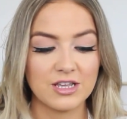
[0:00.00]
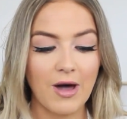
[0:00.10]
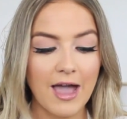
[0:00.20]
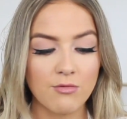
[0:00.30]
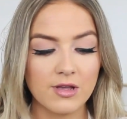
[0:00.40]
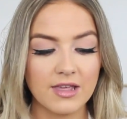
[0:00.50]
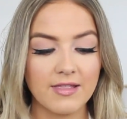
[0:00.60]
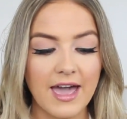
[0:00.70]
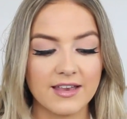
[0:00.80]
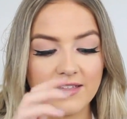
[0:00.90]
So I really
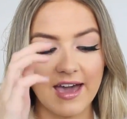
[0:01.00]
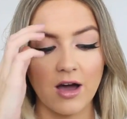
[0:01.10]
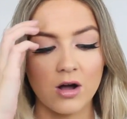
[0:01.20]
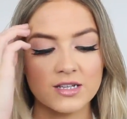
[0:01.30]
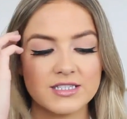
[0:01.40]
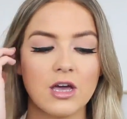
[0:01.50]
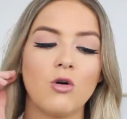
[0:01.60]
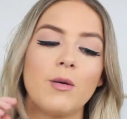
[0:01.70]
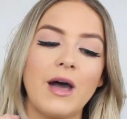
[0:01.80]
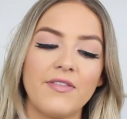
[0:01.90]
liked that
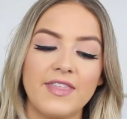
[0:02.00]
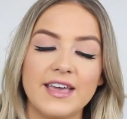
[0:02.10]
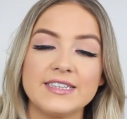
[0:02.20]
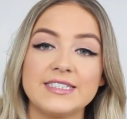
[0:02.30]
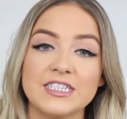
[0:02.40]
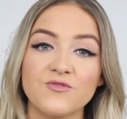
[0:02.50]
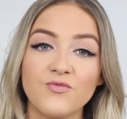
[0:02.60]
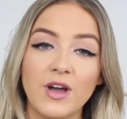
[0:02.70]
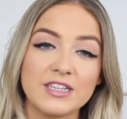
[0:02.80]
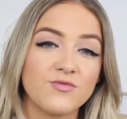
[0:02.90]
also about this.
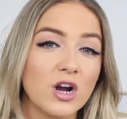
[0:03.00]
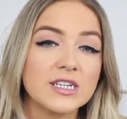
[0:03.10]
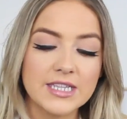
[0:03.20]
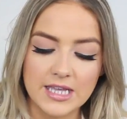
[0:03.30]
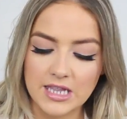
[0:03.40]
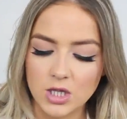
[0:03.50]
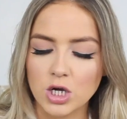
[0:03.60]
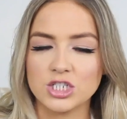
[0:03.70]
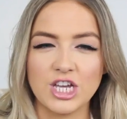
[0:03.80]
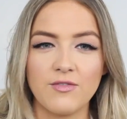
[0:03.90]
As far as like the
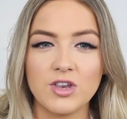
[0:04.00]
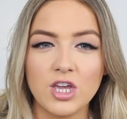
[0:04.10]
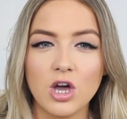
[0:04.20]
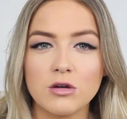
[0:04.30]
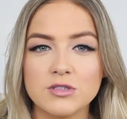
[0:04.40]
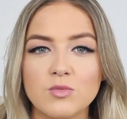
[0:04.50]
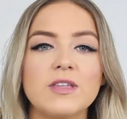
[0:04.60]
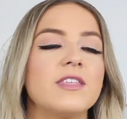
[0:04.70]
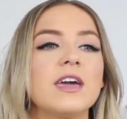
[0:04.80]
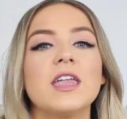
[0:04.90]
longevity goes
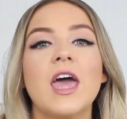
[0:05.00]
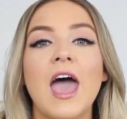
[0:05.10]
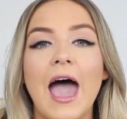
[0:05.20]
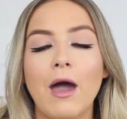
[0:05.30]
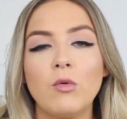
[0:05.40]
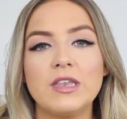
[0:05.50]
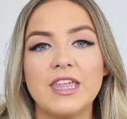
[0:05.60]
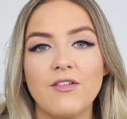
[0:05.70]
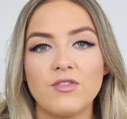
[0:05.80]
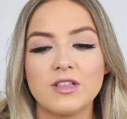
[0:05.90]
with it, I would
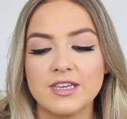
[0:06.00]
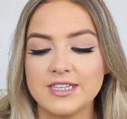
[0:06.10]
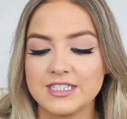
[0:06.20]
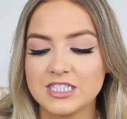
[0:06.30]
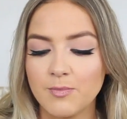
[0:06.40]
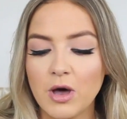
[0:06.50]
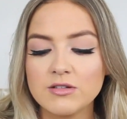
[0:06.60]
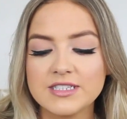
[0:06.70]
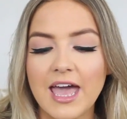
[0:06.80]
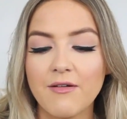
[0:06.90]
definitely, it's
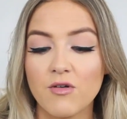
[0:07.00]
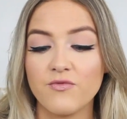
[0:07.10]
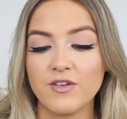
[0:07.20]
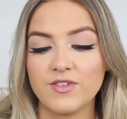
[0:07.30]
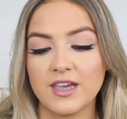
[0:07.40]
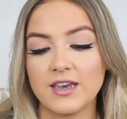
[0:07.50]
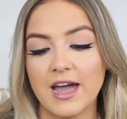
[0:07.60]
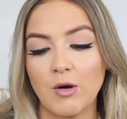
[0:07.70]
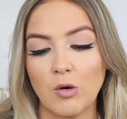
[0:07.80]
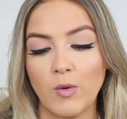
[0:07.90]
supposed to have a
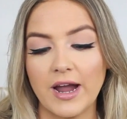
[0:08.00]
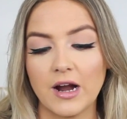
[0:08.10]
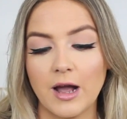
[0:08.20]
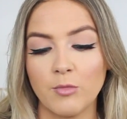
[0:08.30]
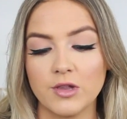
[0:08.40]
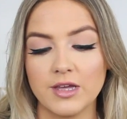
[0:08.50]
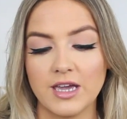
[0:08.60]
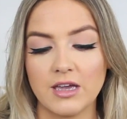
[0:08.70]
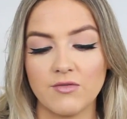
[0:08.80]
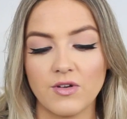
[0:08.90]
15-hour wear, I
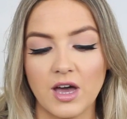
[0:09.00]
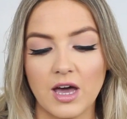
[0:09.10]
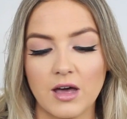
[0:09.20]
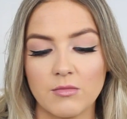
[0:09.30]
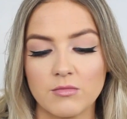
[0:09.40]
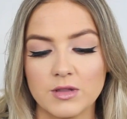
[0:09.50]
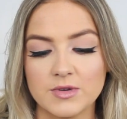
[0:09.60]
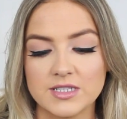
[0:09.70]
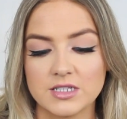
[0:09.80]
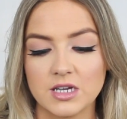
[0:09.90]
believe. Let
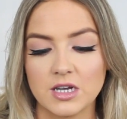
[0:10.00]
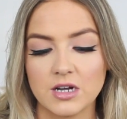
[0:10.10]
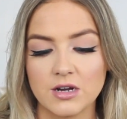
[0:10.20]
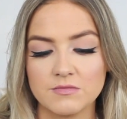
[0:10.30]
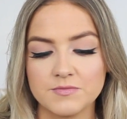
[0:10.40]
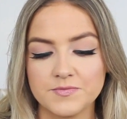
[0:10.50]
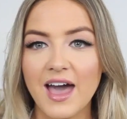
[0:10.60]
me see here.